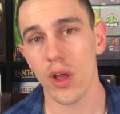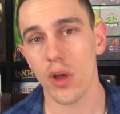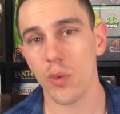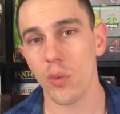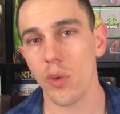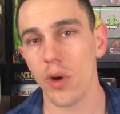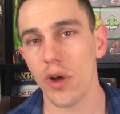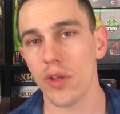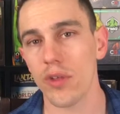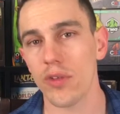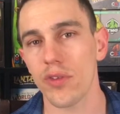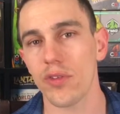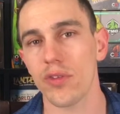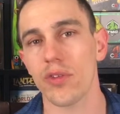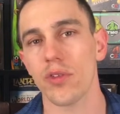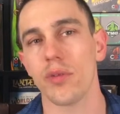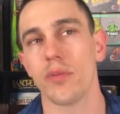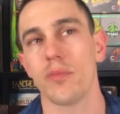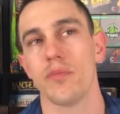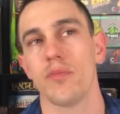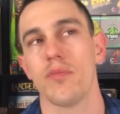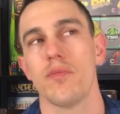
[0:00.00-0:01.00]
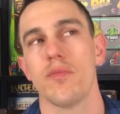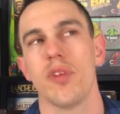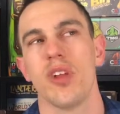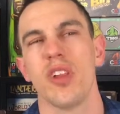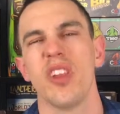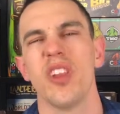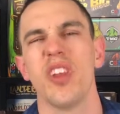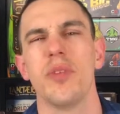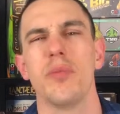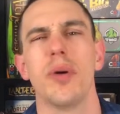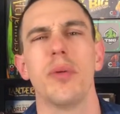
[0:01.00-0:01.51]
was a
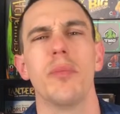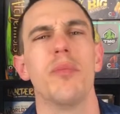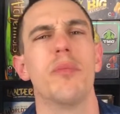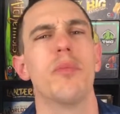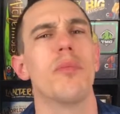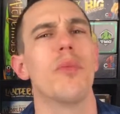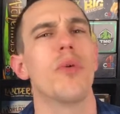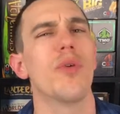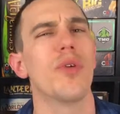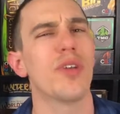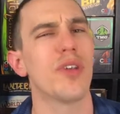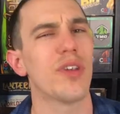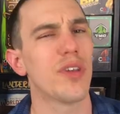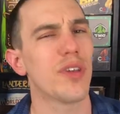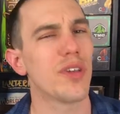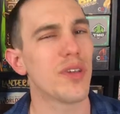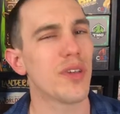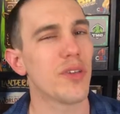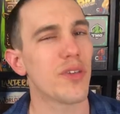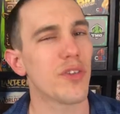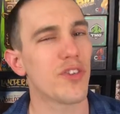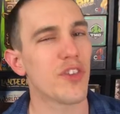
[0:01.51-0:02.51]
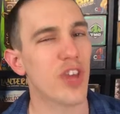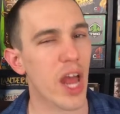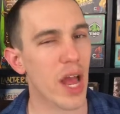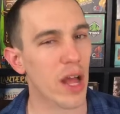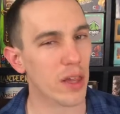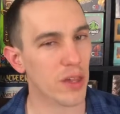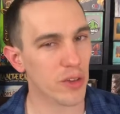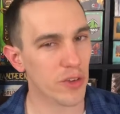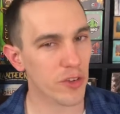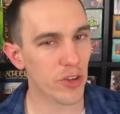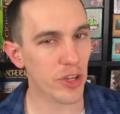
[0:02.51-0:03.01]
little bit more
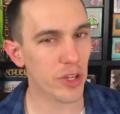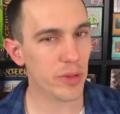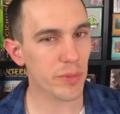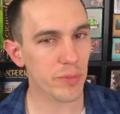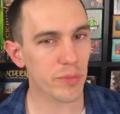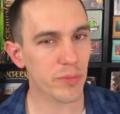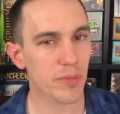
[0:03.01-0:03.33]
challenging.